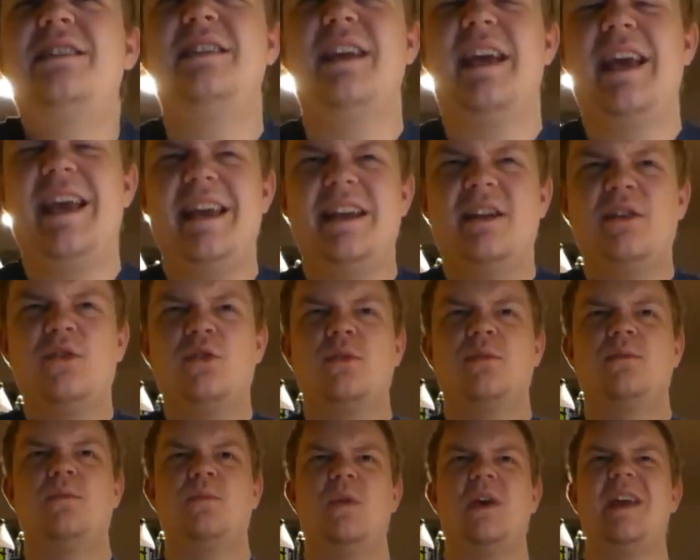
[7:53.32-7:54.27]

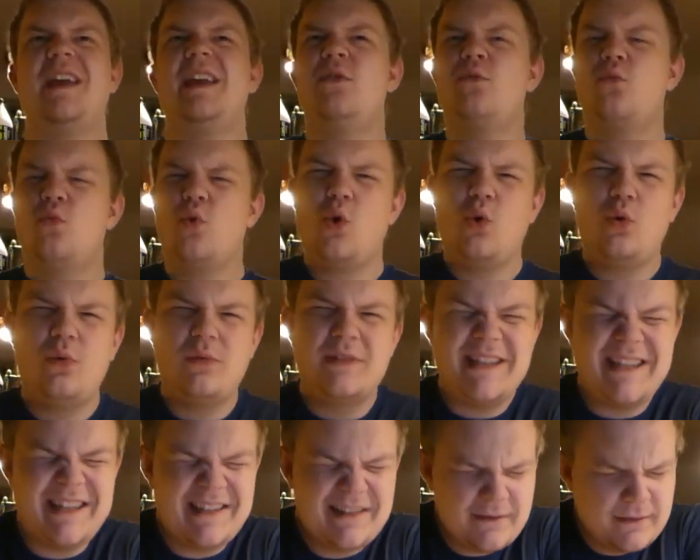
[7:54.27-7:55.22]
hidden
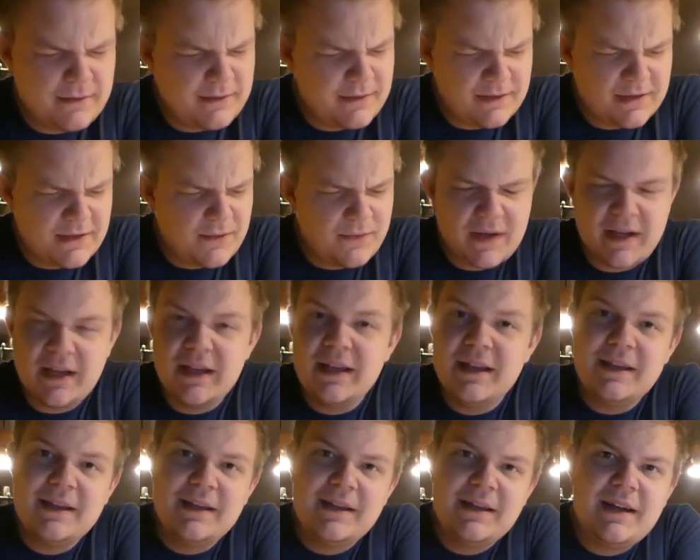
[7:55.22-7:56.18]
roles, hidden something,
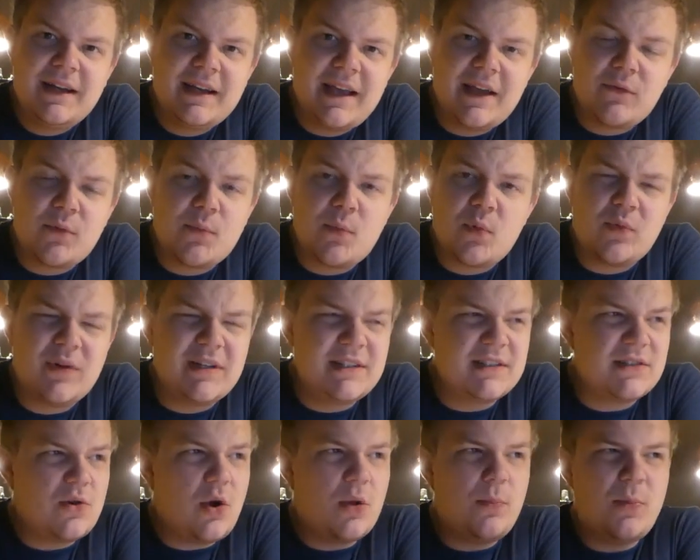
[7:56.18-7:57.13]
can't remember what
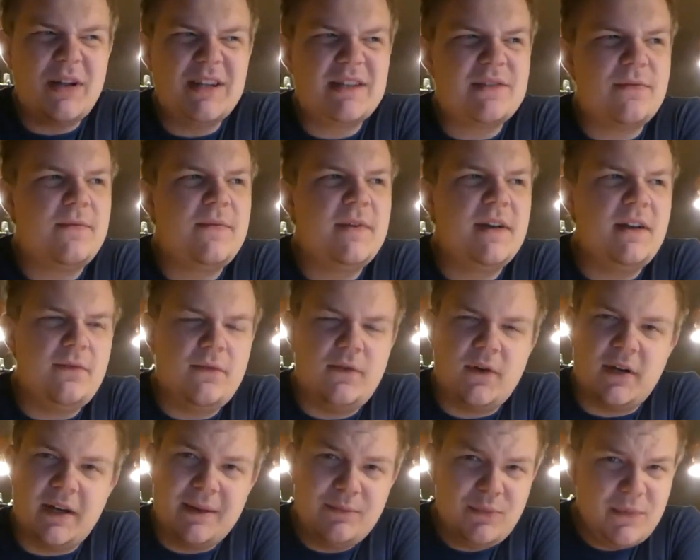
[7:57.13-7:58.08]
it's called, but it's really
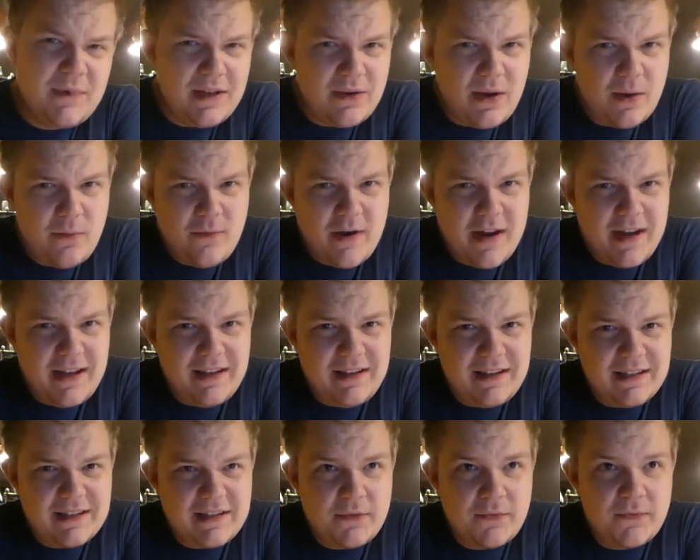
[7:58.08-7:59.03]
fun. I'm rating
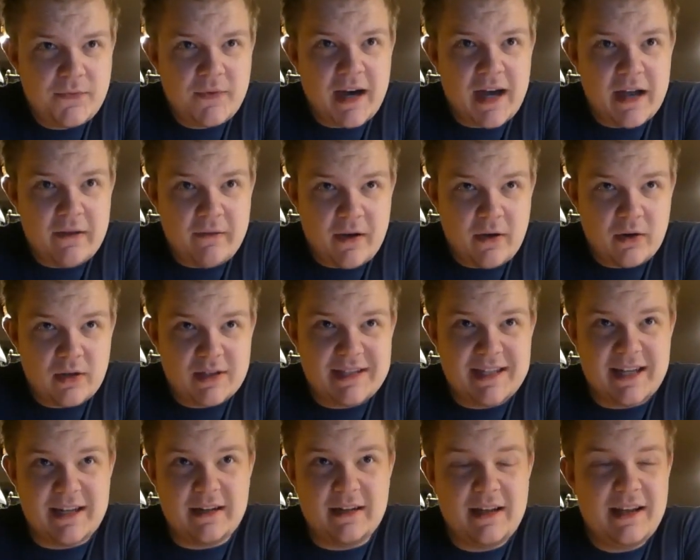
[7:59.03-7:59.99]
this a 5 out of
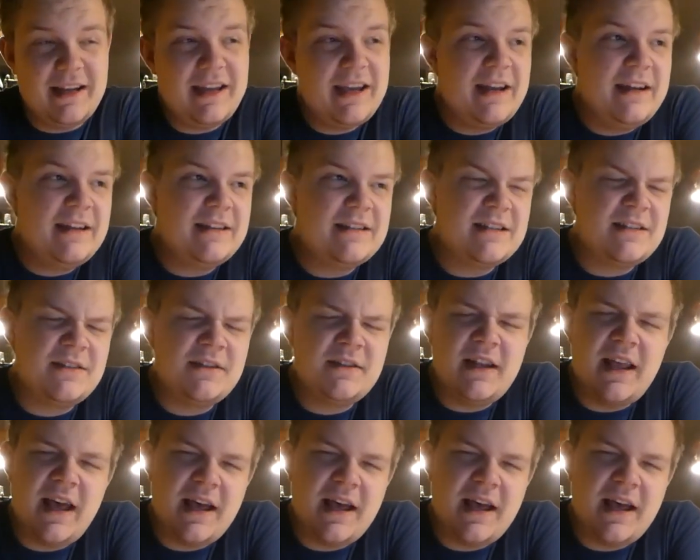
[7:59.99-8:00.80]
10. Again, it's an